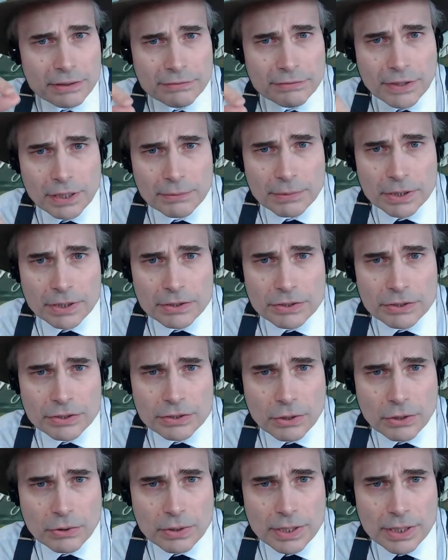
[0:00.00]
Family is
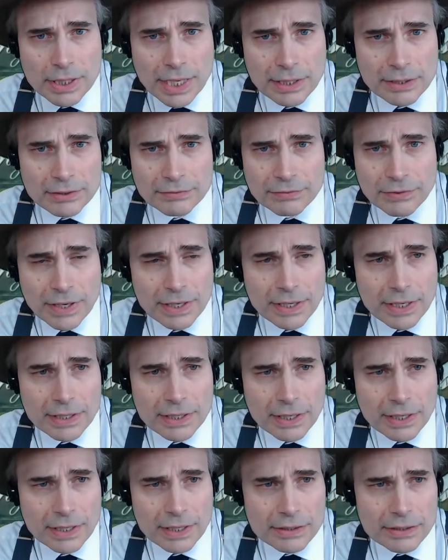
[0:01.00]
showing next Friday
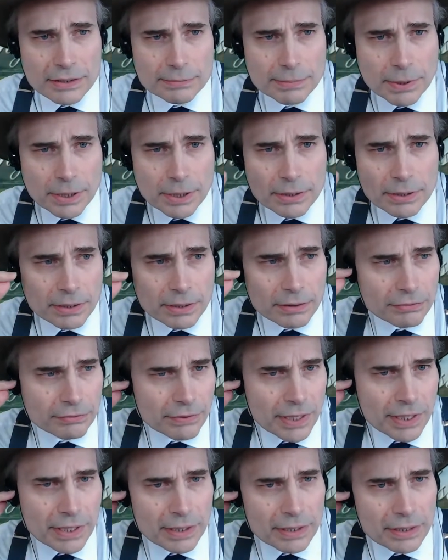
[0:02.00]
night as part of the
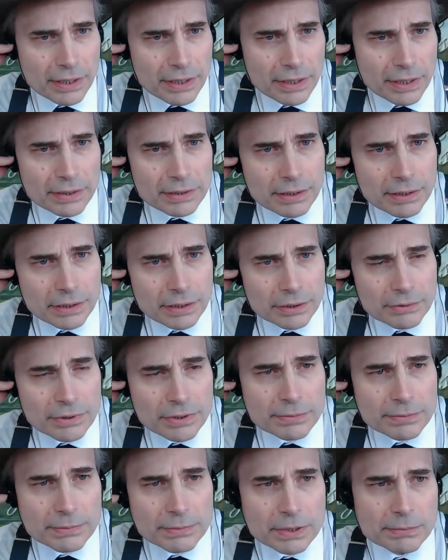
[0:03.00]
Friday night
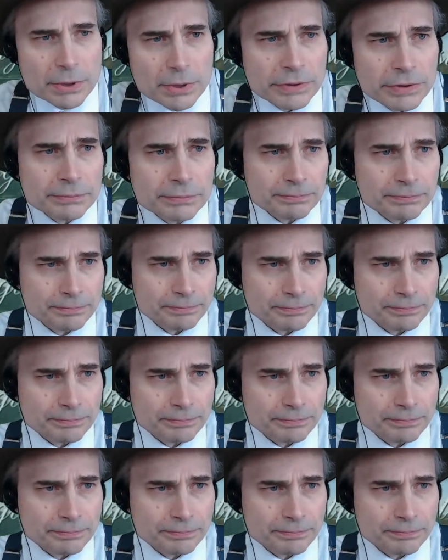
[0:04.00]
Christmas movie.